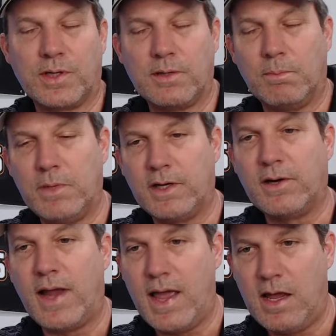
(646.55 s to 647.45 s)
Get a
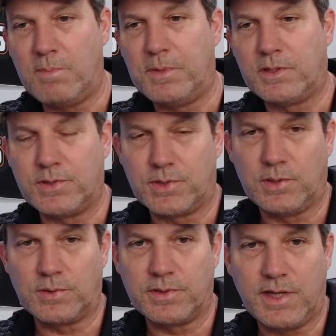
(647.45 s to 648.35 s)
bigger amp
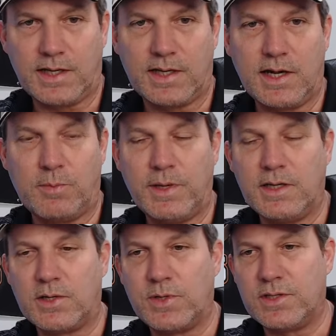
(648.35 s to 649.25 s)
controller. That could help
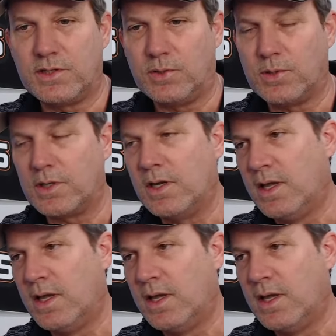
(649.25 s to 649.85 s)
increase torque.